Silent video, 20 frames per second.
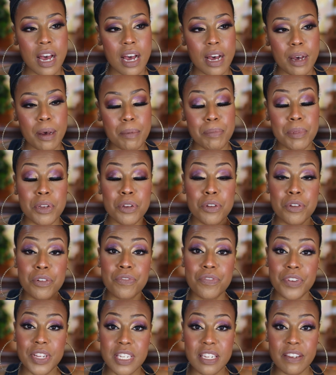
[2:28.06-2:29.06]
um, the new
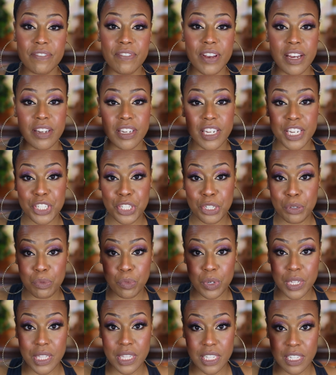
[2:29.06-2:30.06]
Fenty foundation
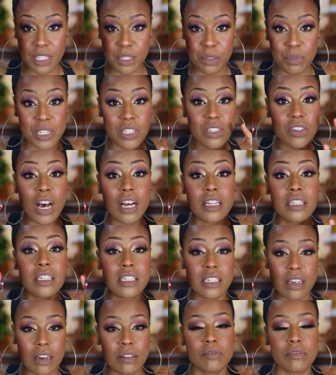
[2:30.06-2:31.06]
with this one. Y'all
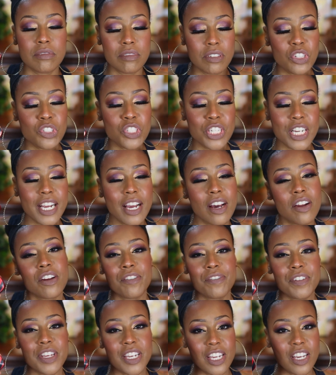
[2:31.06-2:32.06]
just go go check out
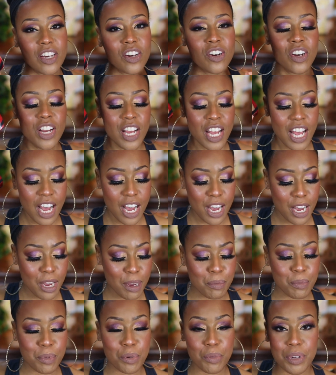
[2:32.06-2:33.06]
her video.
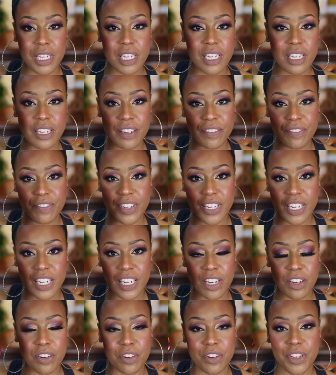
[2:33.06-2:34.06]
Um, really good
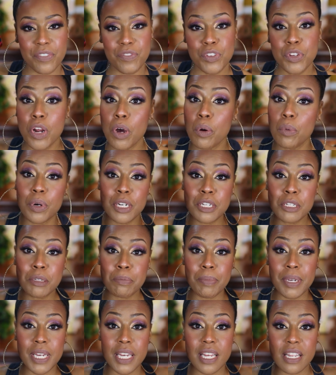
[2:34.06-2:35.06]
video. If you don't want to
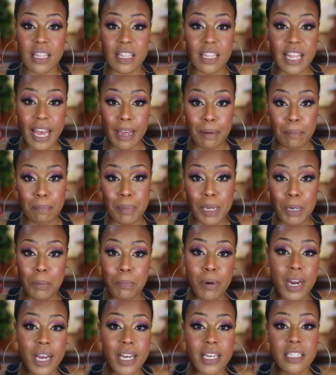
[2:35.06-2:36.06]
spend that
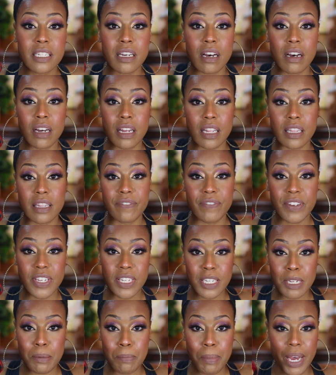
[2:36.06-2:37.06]
big price on the
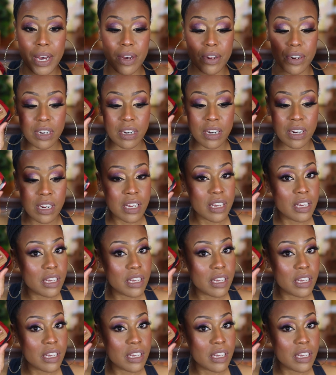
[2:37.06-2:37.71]
Fenty powder powder,